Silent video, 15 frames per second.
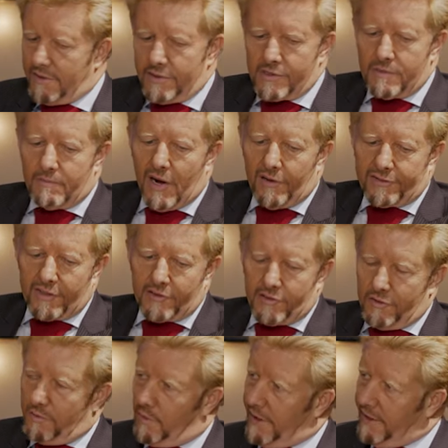to
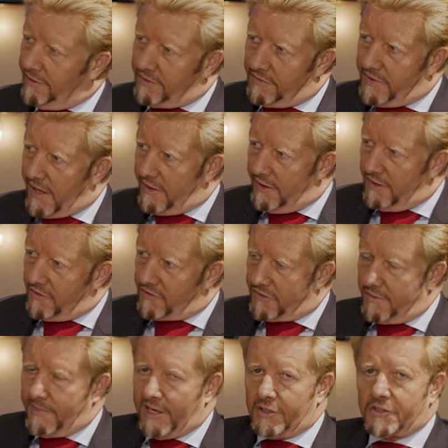multitude ways of getting
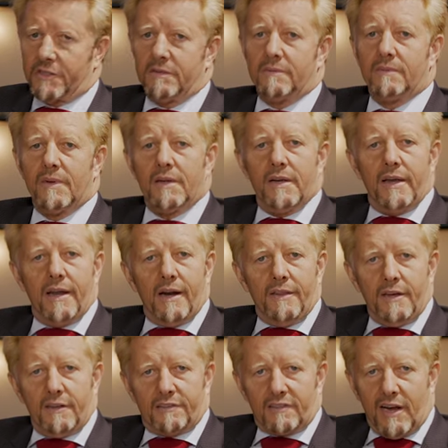information. And I
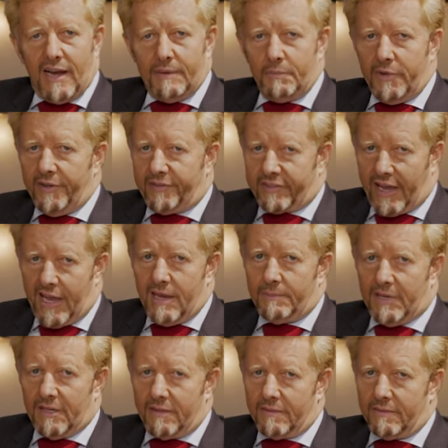think it's time we tame
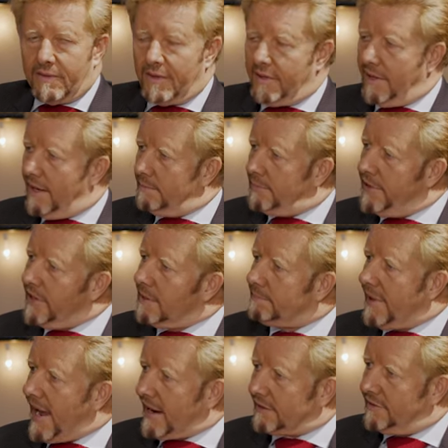it and bring it
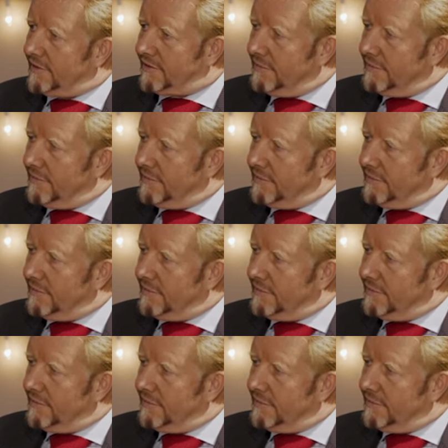back to